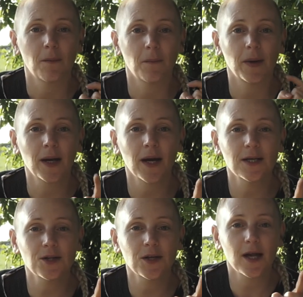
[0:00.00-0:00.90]
be
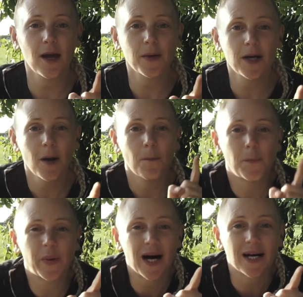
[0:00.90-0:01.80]
kind to your neighbor,
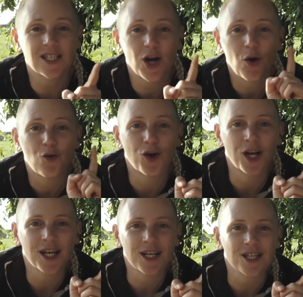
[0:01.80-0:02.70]
but
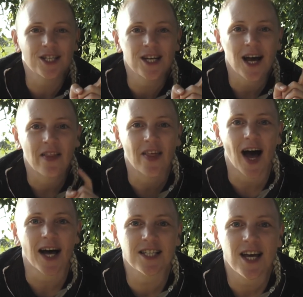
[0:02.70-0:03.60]
release
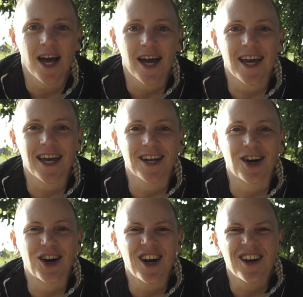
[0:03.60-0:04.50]
that
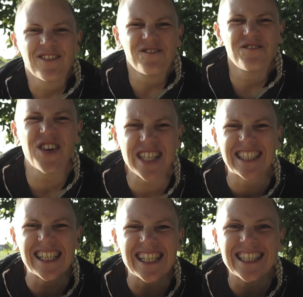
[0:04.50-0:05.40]
inner
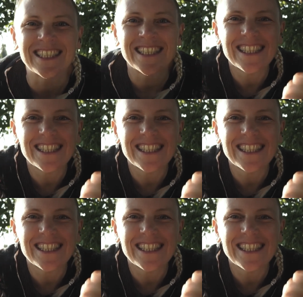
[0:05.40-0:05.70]
Viking!